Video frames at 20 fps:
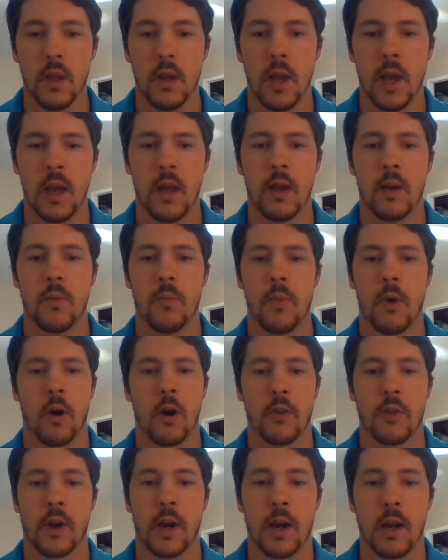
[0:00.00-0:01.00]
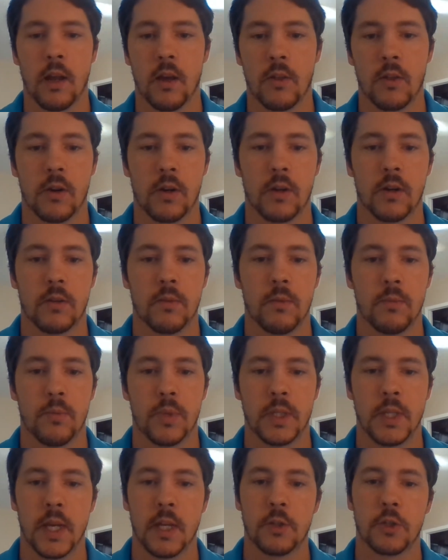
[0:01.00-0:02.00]
And are there any other
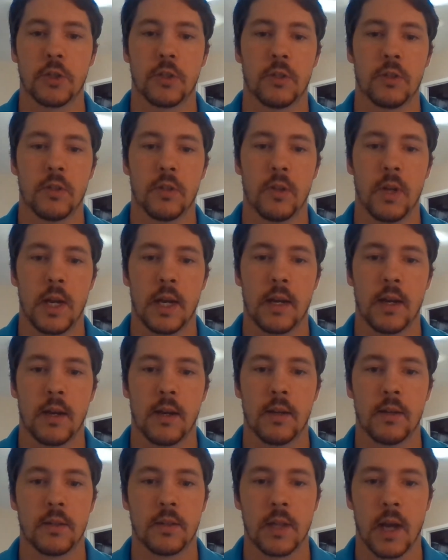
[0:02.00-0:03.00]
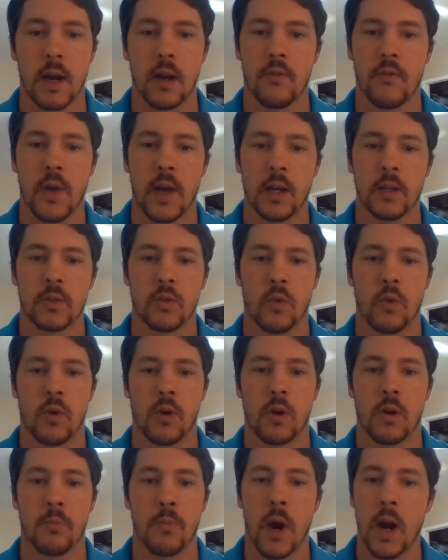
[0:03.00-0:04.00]
potential side effects
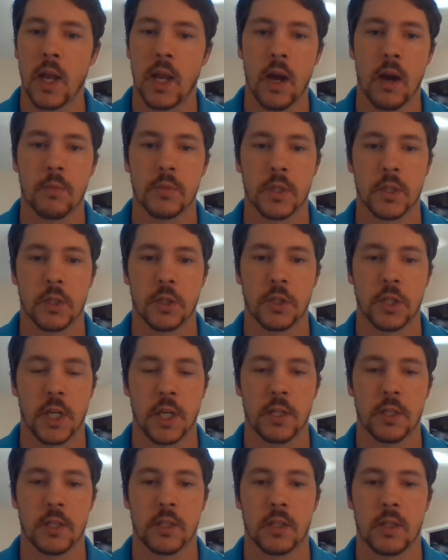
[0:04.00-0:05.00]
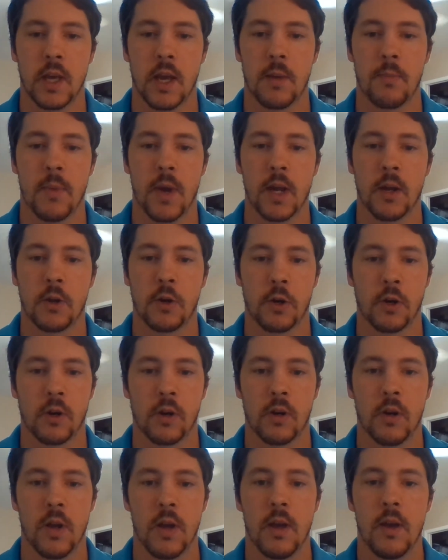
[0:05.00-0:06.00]
or body composition changes that might
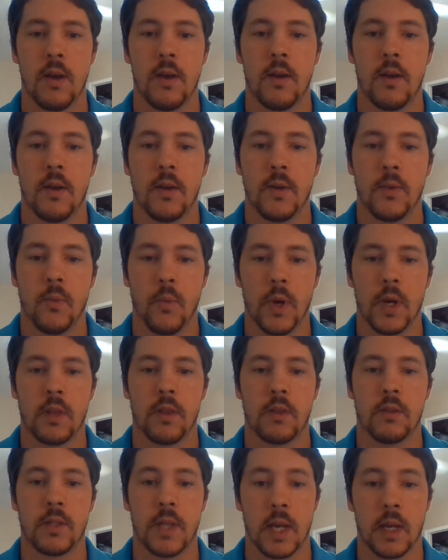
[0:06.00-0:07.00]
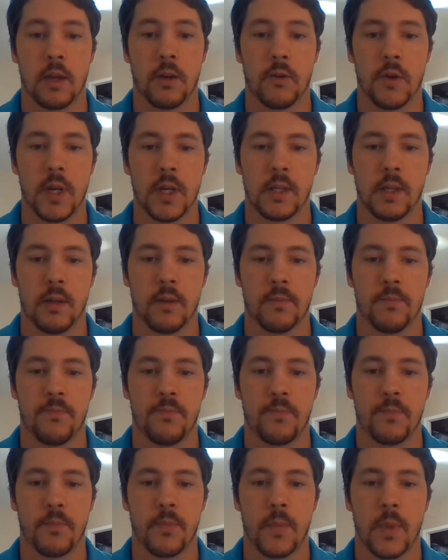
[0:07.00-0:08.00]
occur with taking creatine?
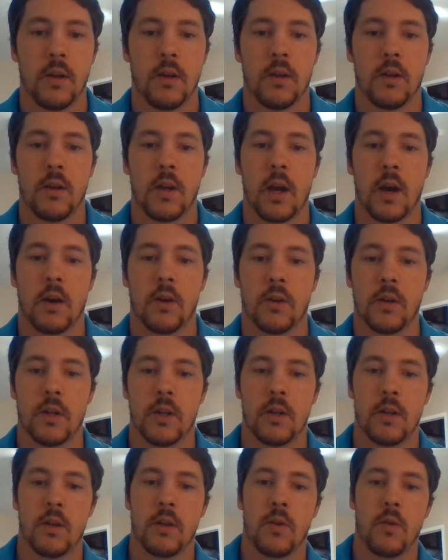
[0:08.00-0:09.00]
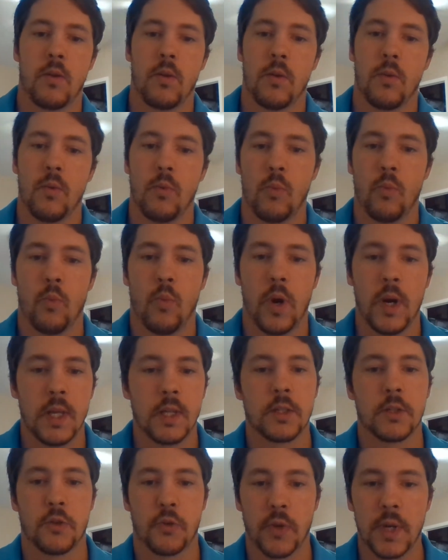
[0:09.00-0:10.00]
Now, what
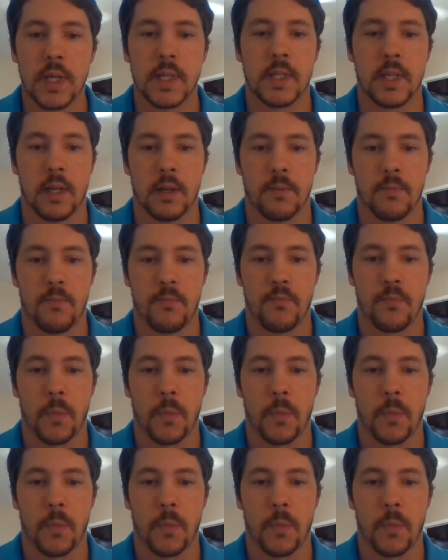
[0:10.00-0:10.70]
is creatine?